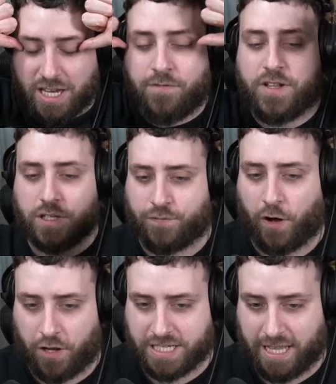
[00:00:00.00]
If he does
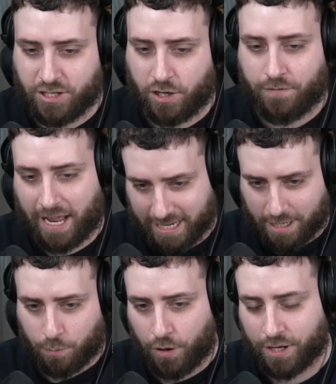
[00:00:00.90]
40, then Giovanni
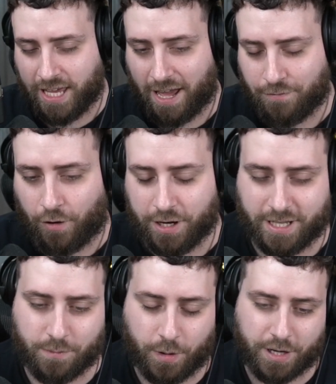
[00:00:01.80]
did work. Yeah, 40
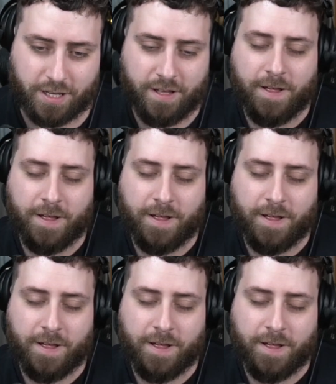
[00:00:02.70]
did work.